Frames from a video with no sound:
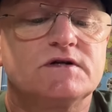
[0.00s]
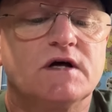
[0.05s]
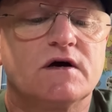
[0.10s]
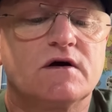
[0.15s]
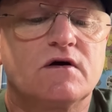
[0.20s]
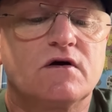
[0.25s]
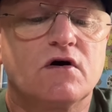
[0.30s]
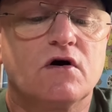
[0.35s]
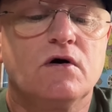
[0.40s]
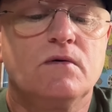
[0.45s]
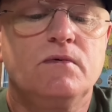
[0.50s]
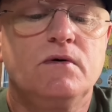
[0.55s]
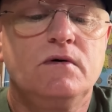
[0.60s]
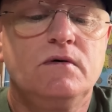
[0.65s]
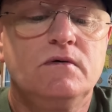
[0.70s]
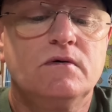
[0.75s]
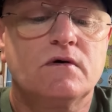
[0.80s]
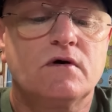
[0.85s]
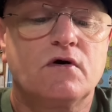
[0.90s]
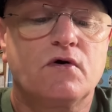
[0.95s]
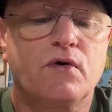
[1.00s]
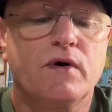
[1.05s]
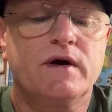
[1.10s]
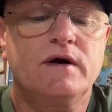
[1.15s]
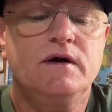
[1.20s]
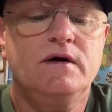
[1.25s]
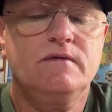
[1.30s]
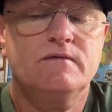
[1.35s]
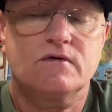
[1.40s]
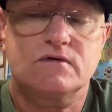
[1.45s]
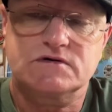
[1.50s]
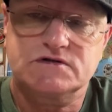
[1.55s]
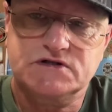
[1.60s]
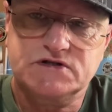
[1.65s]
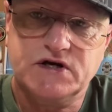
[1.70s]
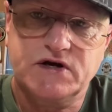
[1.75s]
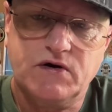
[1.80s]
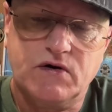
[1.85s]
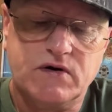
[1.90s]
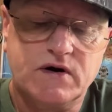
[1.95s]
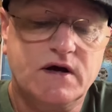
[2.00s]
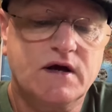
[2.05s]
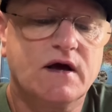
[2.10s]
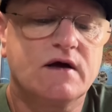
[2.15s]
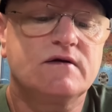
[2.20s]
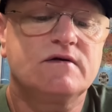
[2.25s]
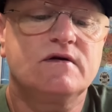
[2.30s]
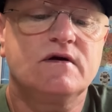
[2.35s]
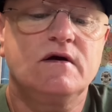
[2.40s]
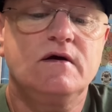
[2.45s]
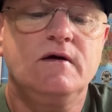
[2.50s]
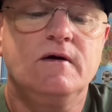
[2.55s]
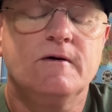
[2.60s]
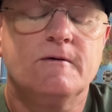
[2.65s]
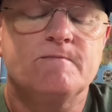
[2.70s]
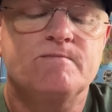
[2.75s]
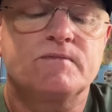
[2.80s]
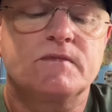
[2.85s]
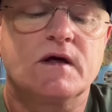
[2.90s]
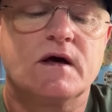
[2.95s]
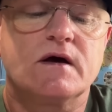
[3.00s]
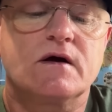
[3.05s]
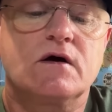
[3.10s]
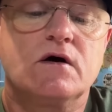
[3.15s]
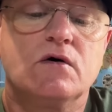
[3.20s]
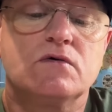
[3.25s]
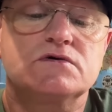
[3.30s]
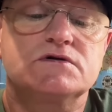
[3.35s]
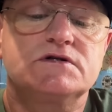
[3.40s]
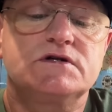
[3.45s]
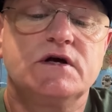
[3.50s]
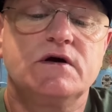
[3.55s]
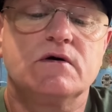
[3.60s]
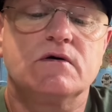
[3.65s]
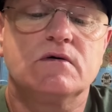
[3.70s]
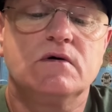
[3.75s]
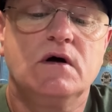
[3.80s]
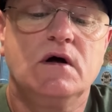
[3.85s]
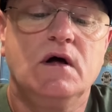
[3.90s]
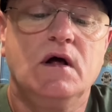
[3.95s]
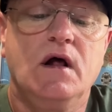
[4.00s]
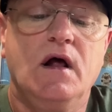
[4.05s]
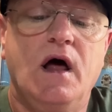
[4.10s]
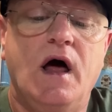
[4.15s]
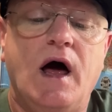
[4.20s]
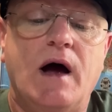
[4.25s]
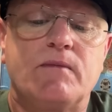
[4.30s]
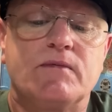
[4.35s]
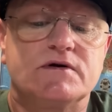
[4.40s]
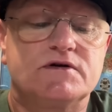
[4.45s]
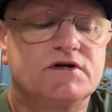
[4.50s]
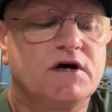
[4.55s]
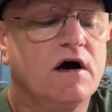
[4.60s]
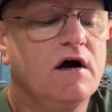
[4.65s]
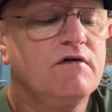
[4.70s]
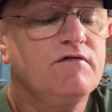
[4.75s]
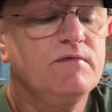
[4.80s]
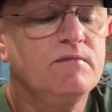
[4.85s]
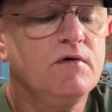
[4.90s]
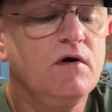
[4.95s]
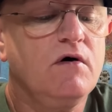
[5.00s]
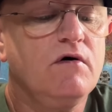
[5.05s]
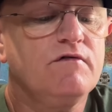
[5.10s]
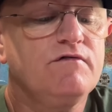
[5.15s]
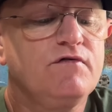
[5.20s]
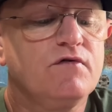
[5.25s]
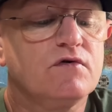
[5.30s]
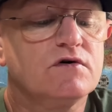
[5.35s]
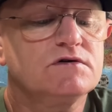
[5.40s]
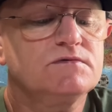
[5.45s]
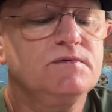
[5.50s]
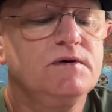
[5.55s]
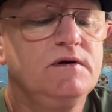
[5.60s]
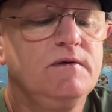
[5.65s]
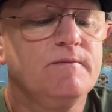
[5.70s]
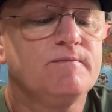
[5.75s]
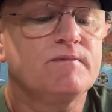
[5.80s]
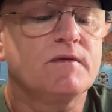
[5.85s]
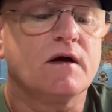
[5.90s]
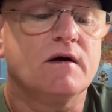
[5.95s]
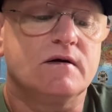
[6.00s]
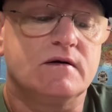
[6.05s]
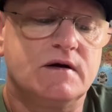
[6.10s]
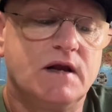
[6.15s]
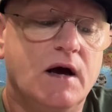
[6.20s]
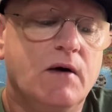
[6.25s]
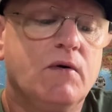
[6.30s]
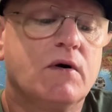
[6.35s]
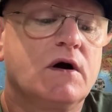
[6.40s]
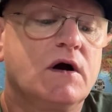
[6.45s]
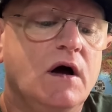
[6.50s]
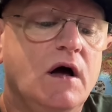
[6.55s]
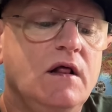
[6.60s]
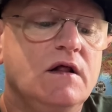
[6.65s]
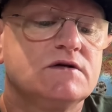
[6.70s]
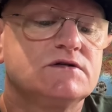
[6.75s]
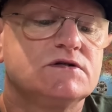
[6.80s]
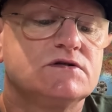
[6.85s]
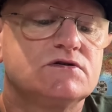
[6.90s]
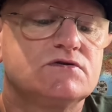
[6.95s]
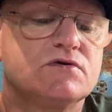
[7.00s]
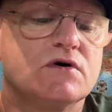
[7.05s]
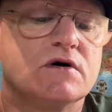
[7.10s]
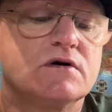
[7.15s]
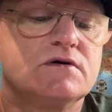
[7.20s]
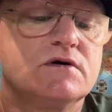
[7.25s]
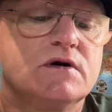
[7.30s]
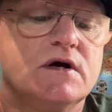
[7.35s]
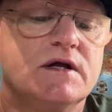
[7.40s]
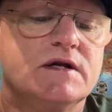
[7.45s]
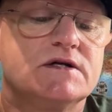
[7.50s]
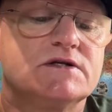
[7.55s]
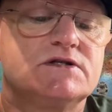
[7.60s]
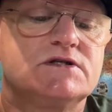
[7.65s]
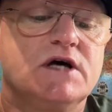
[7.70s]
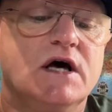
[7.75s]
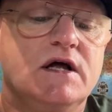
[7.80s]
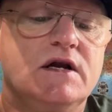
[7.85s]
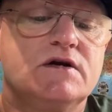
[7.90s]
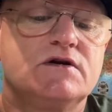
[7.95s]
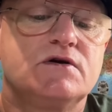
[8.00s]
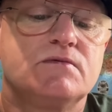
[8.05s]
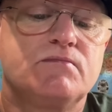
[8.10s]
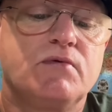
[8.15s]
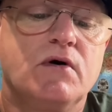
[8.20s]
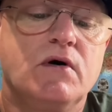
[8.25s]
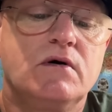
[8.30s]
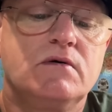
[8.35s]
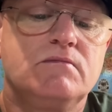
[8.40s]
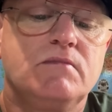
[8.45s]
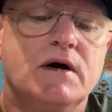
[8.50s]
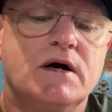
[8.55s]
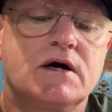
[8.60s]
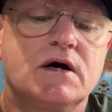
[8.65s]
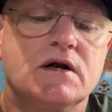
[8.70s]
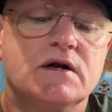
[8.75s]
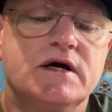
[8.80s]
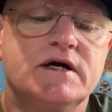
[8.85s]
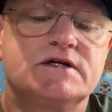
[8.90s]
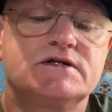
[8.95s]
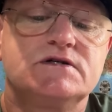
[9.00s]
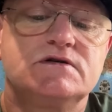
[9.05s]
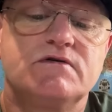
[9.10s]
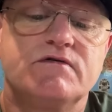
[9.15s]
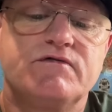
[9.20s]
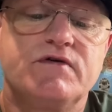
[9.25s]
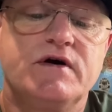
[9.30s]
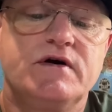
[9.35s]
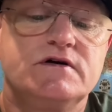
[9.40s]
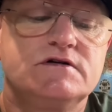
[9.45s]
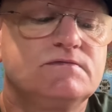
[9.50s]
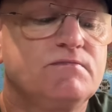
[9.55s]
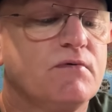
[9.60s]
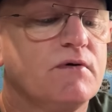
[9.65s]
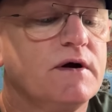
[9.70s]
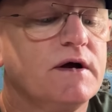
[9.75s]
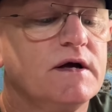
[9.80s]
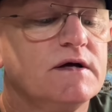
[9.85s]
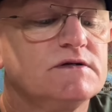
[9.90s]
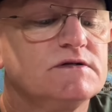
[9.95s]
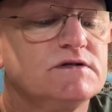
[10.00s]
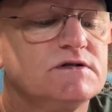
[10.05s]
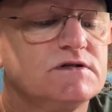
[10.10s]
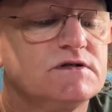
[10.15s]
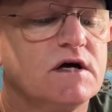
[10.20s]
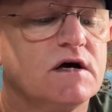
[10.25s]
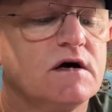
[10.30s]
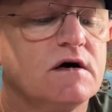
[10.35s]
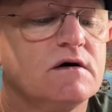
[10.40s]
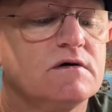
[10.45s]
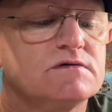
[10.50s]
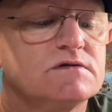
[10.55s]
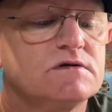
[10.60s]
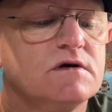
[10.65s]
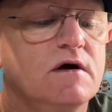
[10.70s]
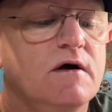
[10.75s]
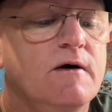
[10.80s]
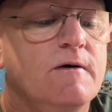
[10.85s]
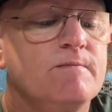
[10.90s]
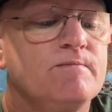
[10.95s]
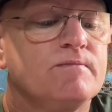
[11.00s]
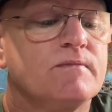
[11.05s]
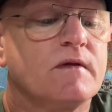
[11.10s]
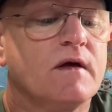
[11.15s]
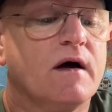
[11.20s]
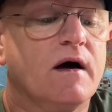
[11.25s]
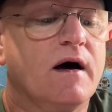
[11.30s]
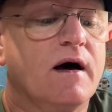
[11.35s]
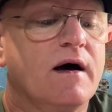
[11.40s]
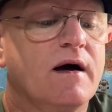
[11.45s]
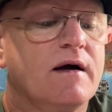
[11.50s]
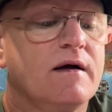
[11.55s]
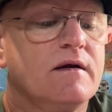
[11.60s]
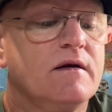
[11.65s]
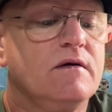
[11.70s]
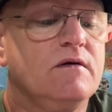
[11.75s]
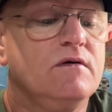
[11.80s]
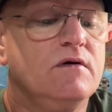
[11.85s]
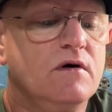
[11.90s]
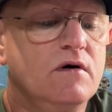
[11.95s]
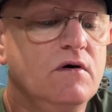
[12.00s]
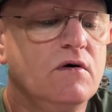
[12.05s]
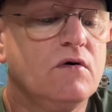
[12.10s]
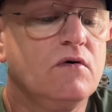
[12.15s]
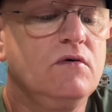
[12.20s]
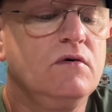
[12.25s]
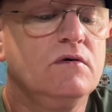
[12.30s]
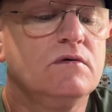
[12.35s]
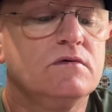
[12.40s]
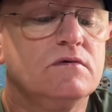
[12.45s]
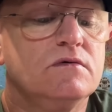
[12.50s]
like Gerber, Cricket, or CRKT, and Cold Steel. I'm retired from law enforcement, now a college instructor, and decided to broaden my collection to various brands and styles. I know